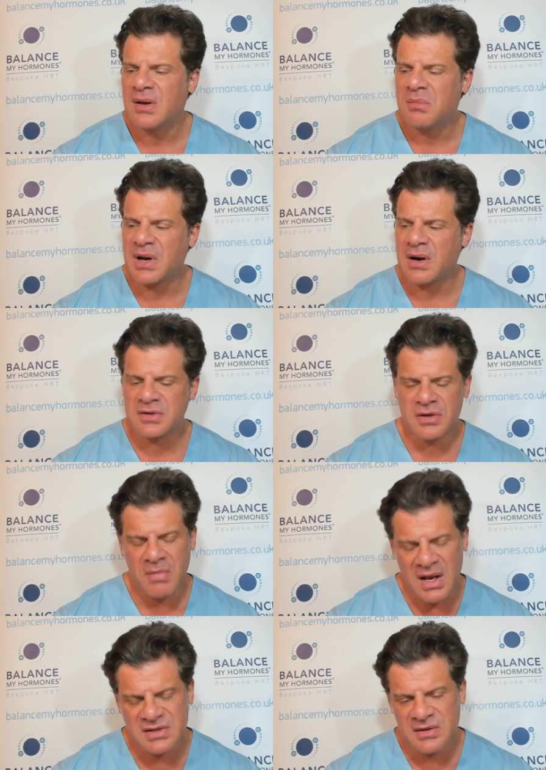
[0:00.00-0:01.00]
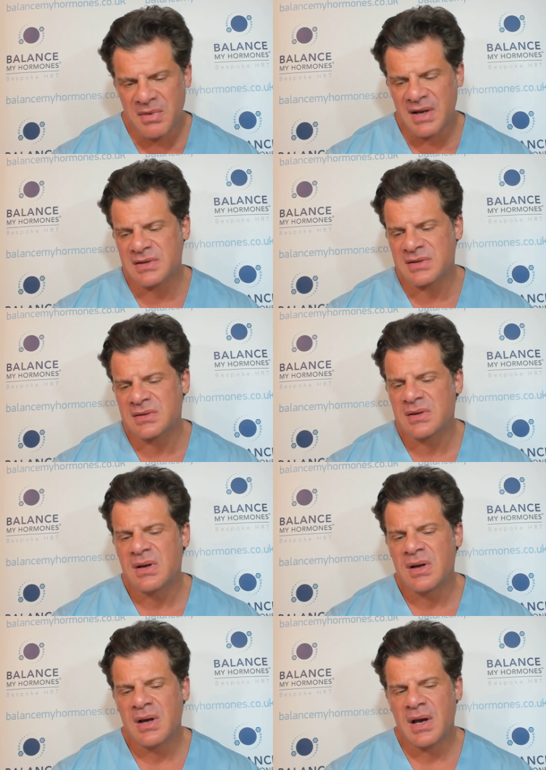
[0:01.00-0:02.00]
but also muscle mass
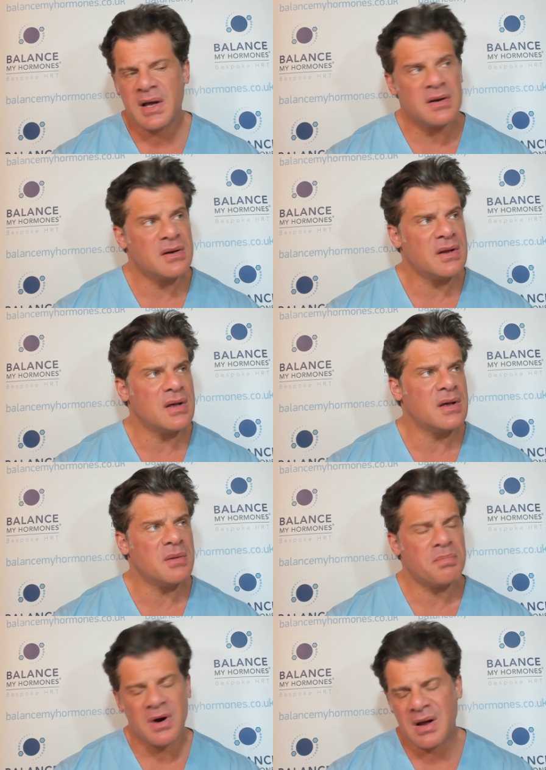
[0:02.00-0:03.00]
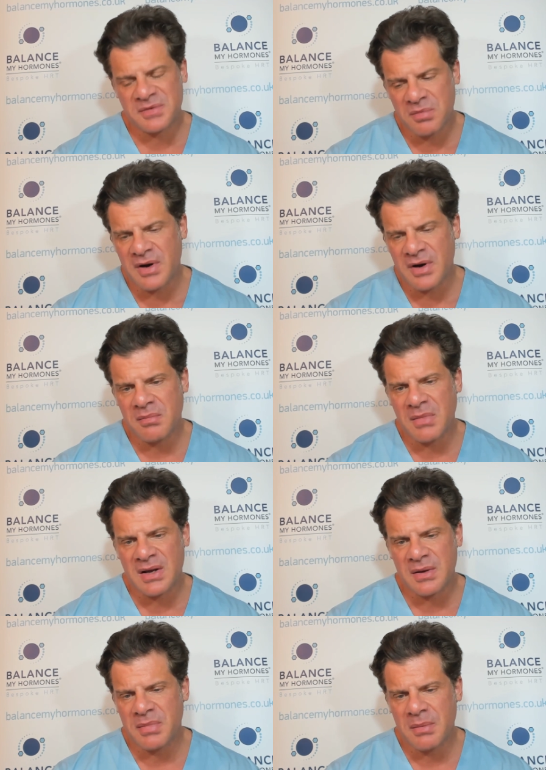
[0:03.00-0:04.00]
and uh, perhaps body
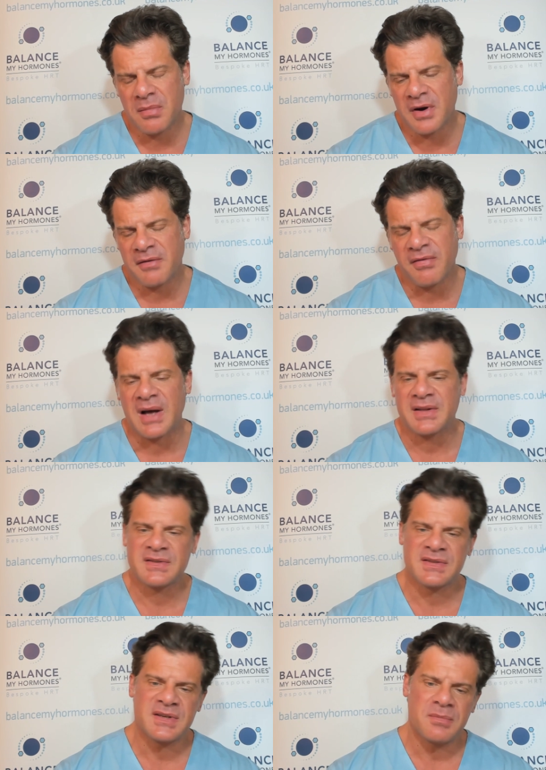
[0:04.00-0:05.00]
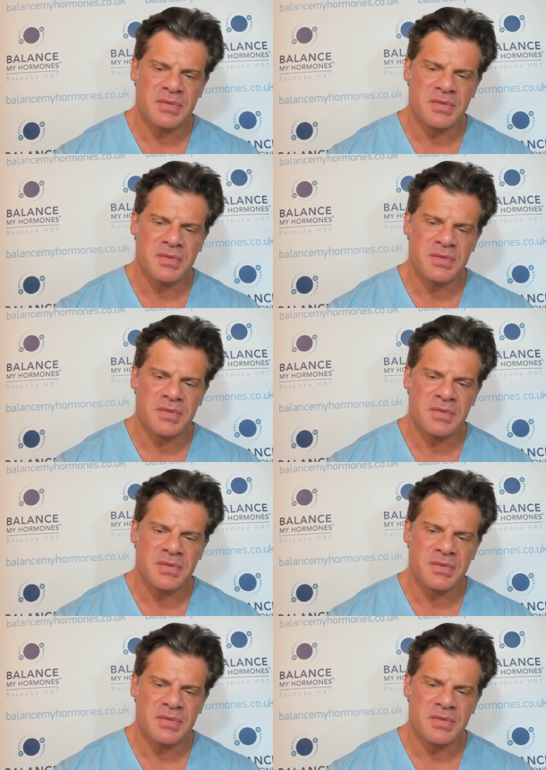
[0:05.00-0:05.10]
body fat is the same